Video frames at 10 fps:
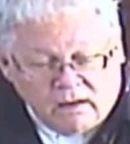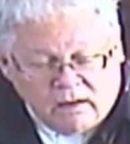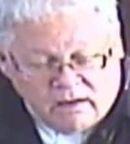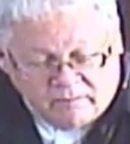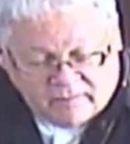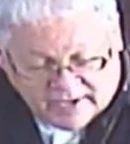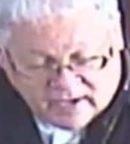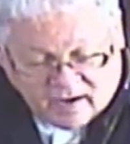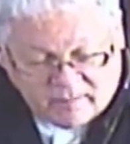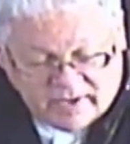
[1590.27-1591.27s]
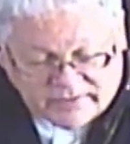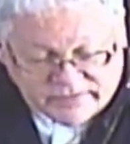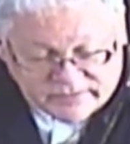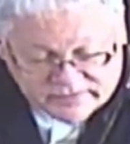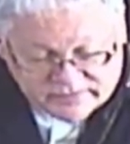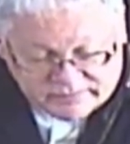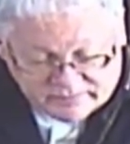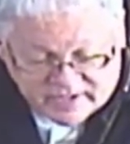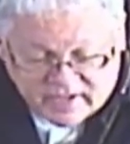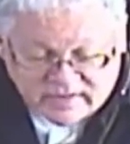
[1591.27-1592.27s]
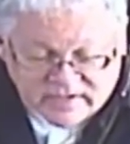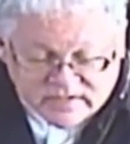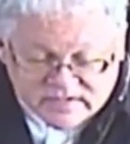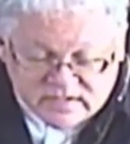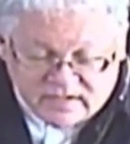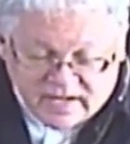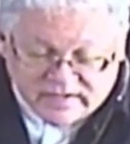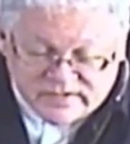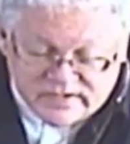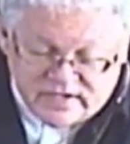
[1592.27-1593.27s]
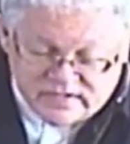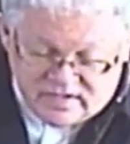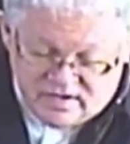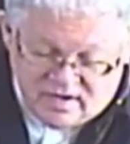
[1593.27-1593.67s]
And my comments begin this Lenten season